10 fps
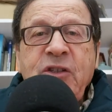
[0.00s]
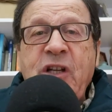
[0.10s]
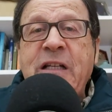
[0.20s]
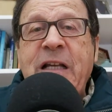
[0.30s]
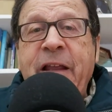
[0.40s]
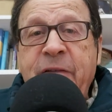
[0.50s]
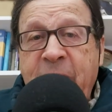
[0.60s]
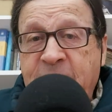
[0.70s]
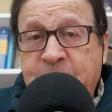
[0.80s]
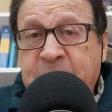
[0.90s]
just like
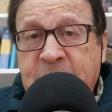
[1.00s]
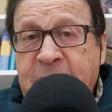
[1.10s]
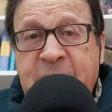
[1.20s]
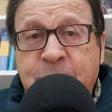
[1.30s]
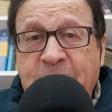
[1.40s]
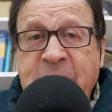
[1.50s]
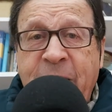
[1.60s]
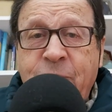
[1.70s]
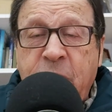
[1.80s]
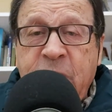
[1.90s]
the experts
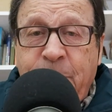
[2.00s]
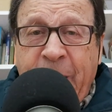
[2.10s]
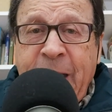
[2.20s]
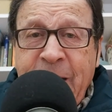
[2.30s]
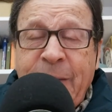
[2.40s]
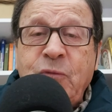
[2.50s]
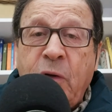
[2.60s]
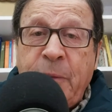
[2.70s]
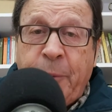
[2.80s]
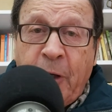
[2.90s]
have to explain them
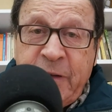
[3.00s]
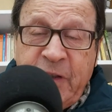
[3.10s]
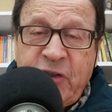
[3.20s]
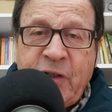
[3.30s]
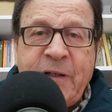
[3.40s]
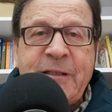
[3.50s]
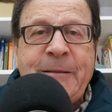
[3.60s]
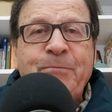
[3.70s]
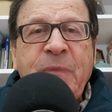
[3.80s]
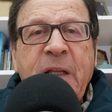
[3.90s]
to the politicians,